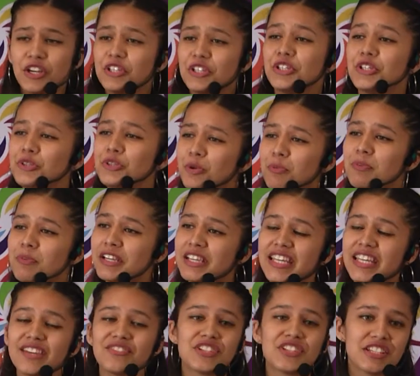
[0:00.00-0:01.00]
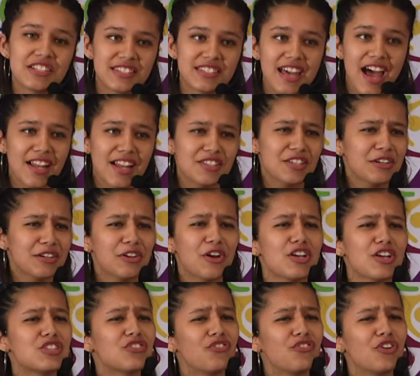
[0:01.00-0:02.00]
You believed in Santa
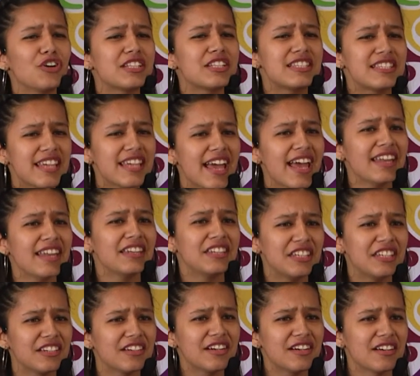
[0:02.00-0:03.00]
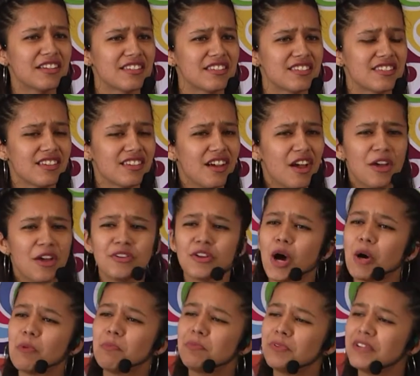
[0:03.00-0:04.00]
Claus for 10 years.
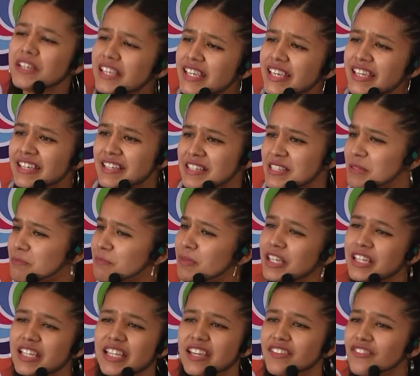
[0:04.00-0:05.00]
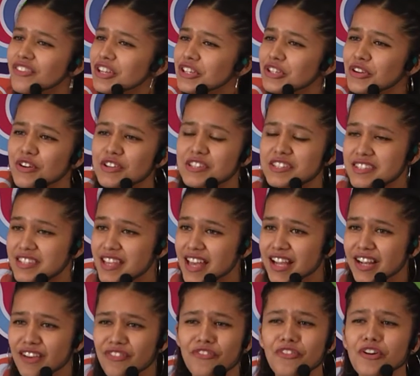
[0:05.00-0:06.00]
Now please believe in
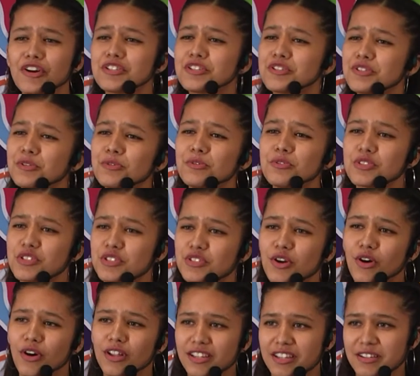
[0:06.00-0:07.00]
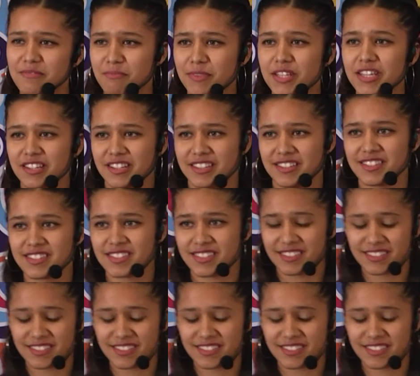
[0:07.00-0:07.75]
yourself for 2 solid minutes.